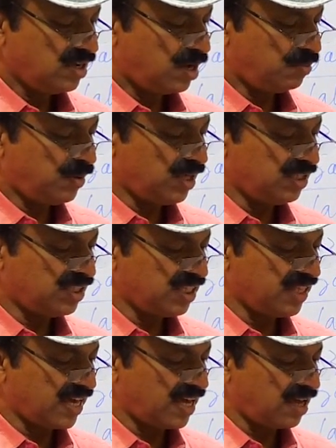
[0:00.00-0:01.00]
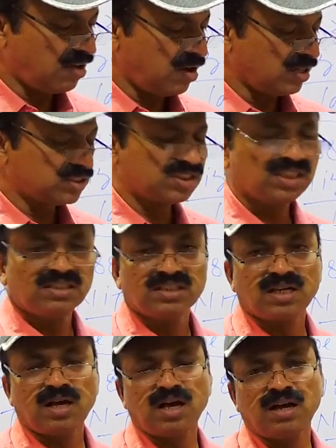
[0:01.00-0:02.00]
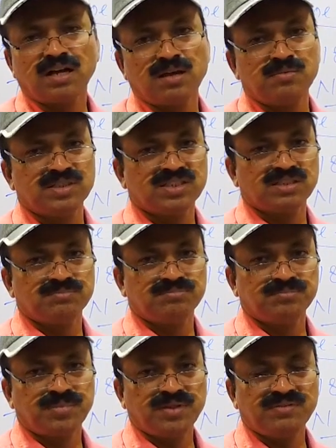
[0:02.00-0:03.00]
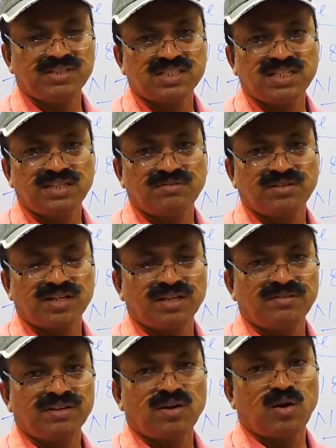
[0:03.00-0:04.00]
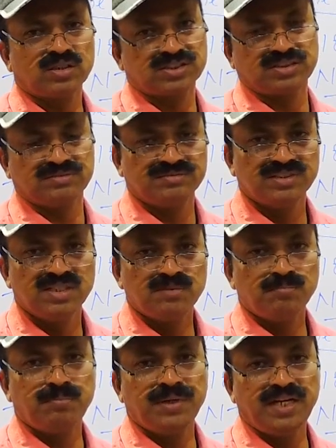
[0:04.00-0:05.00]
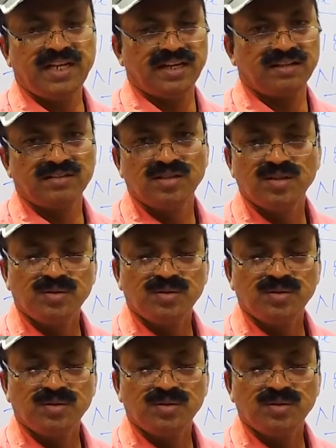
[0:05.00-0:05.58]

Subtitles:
Abolished the auction commission. Previously they were giving auction, bidding.